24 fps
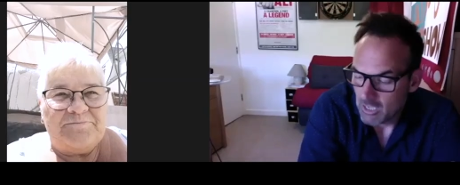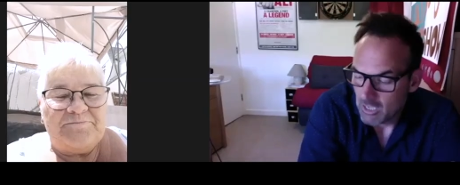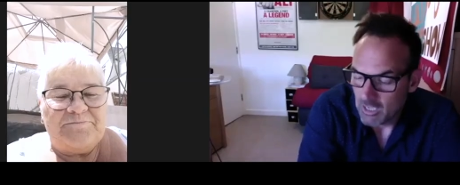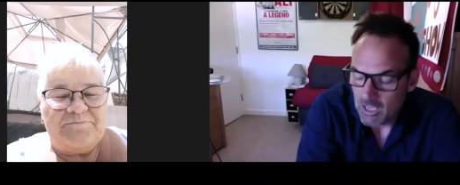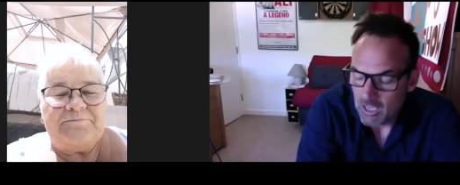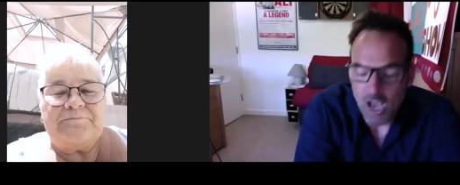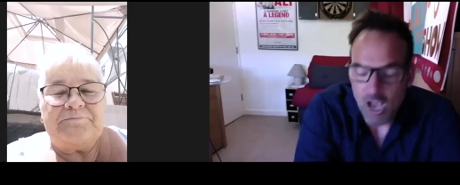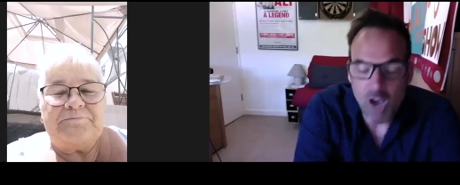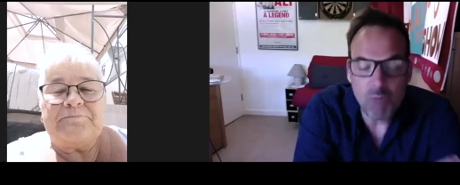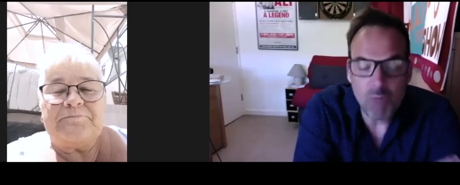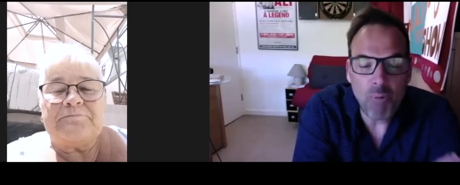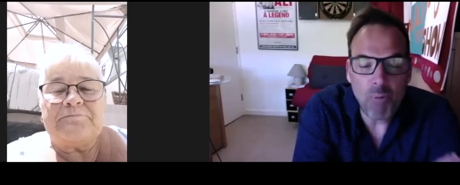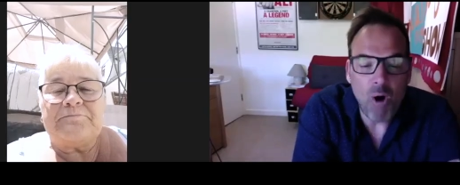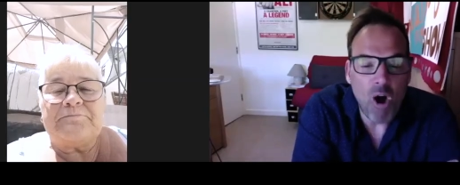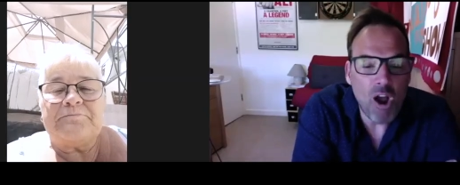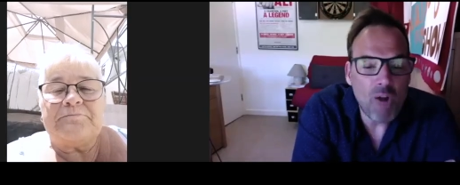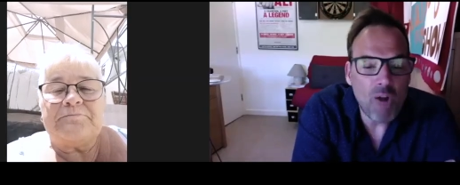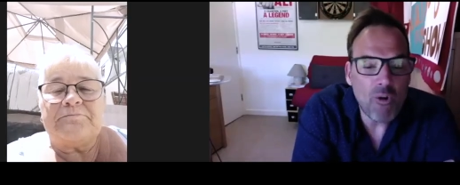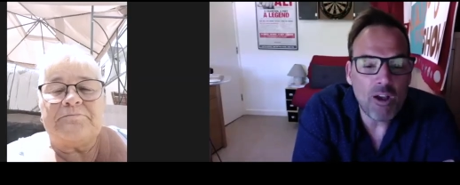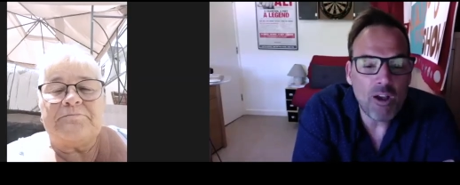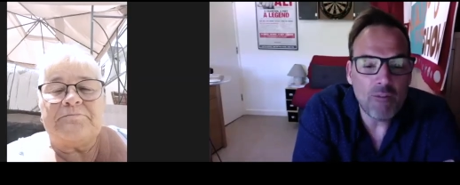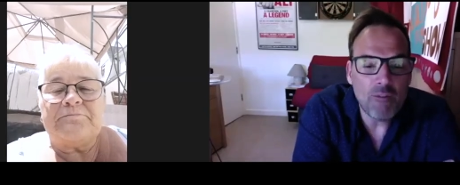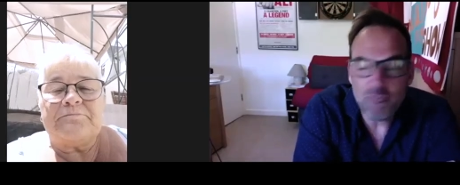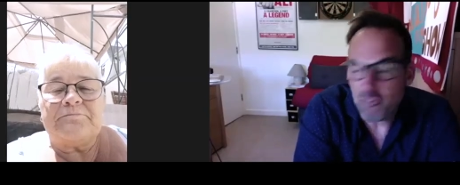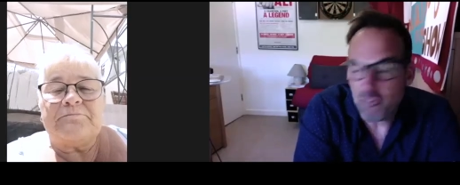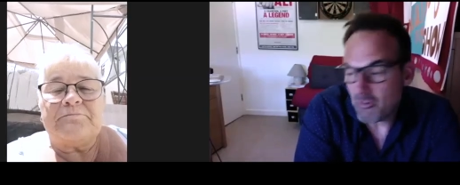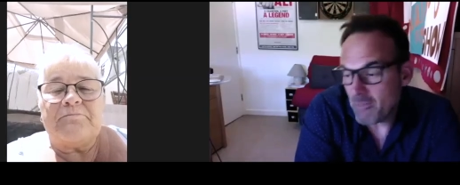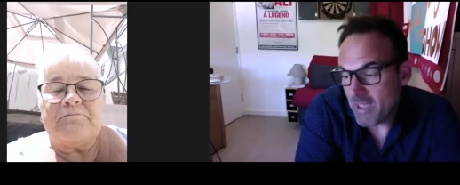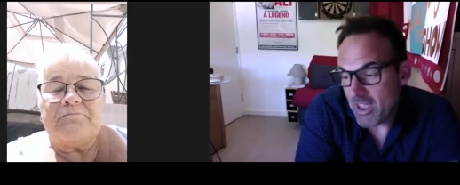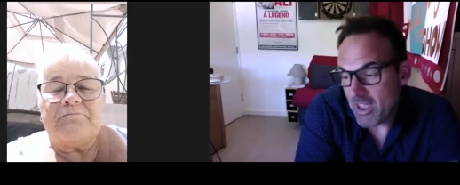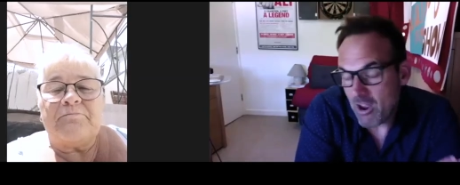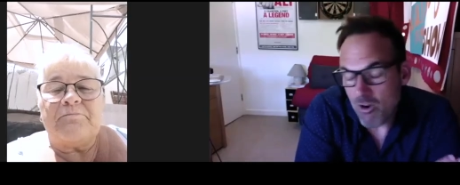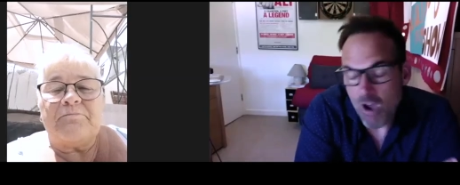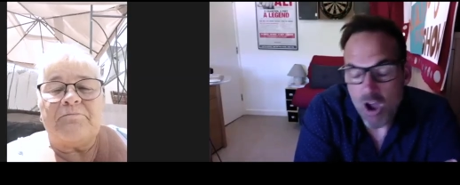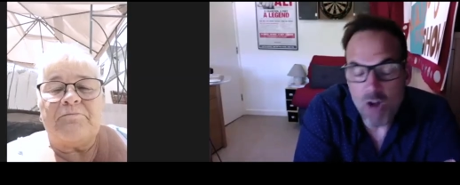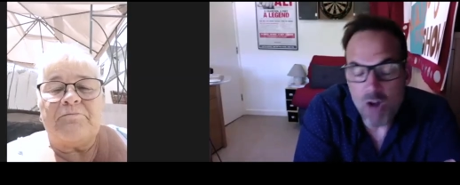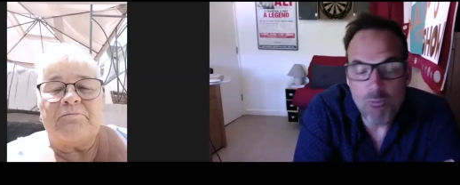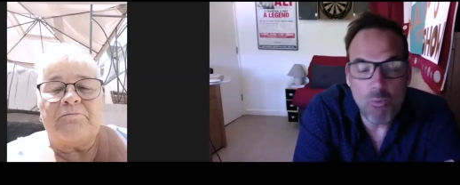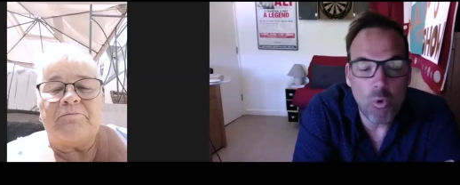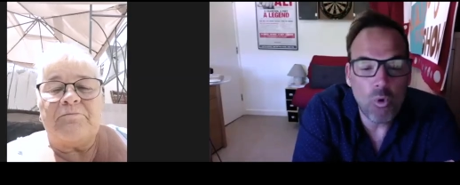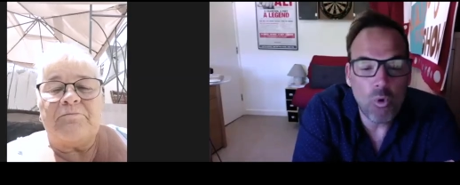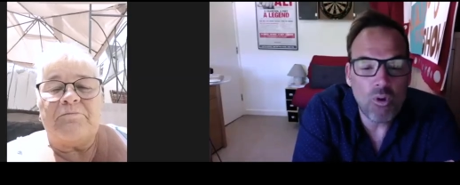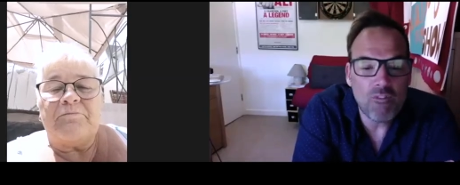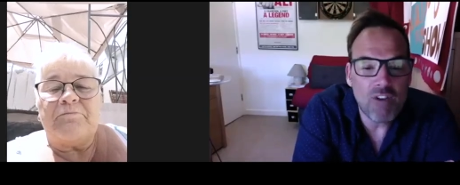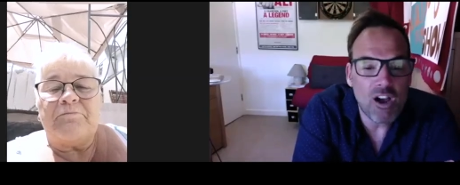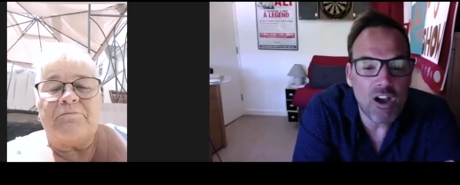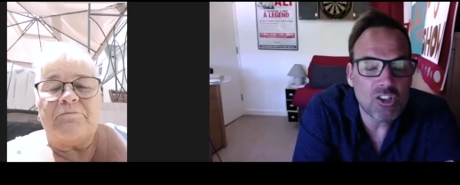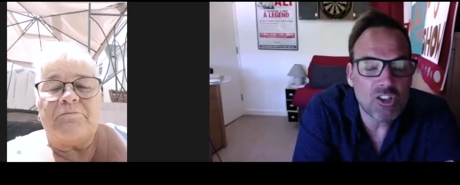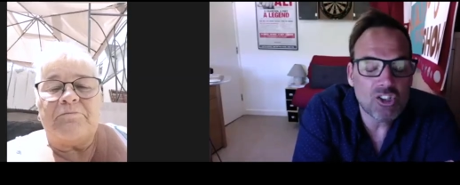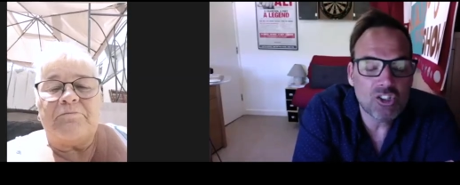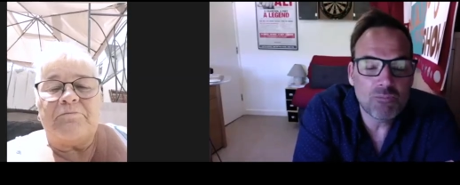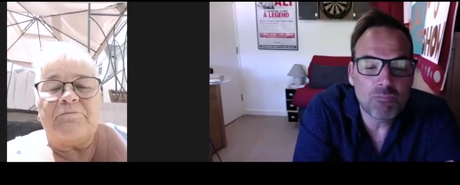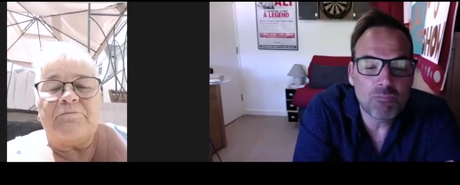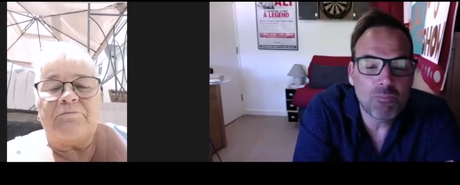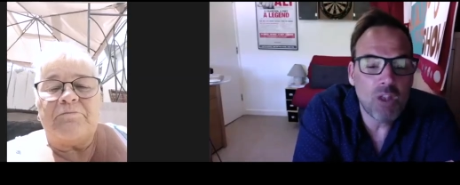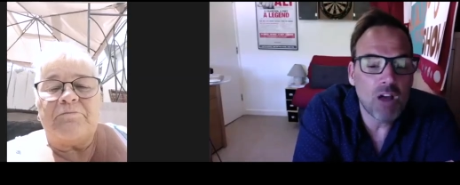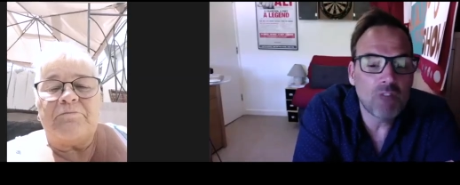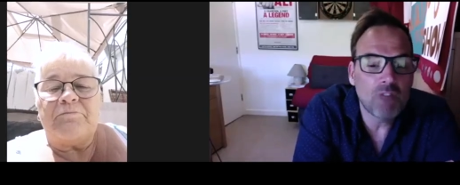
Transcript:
Speaker 1: at Pirate and from here home, all of us, love